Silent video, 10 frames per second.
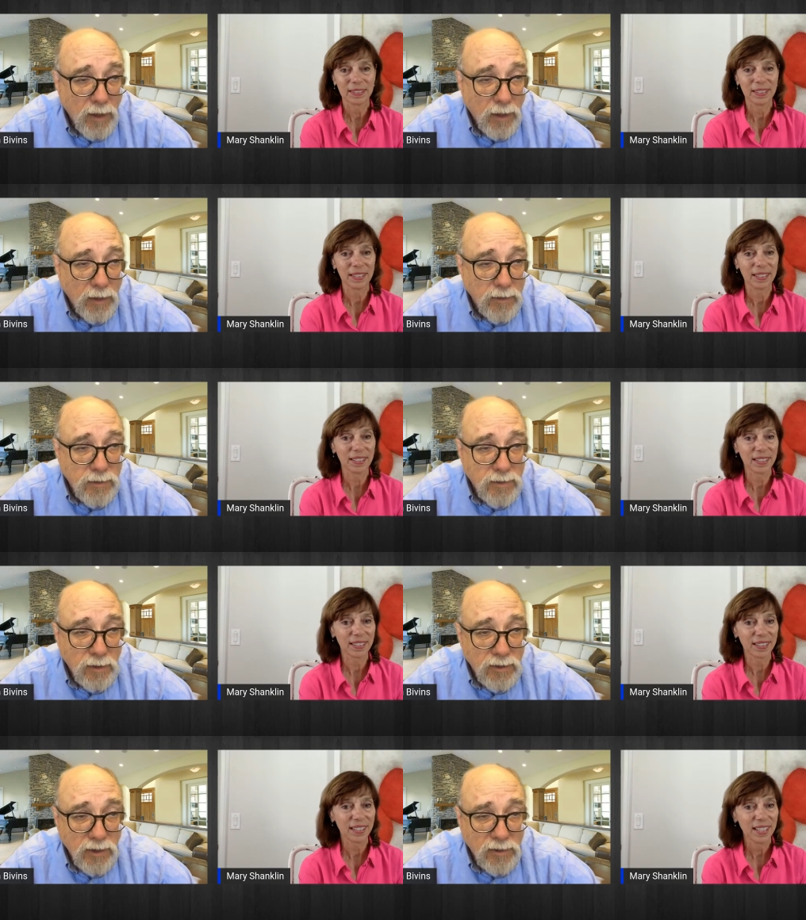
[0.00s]
Speaker 1: Yeah, it's,
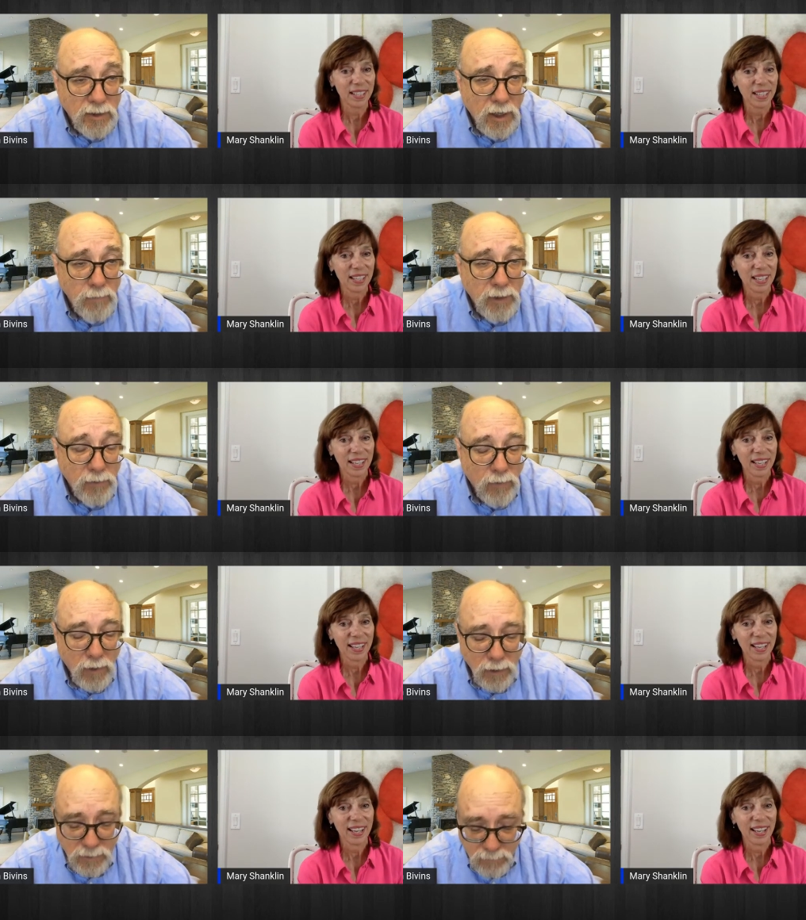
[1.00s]
it's a company to watch.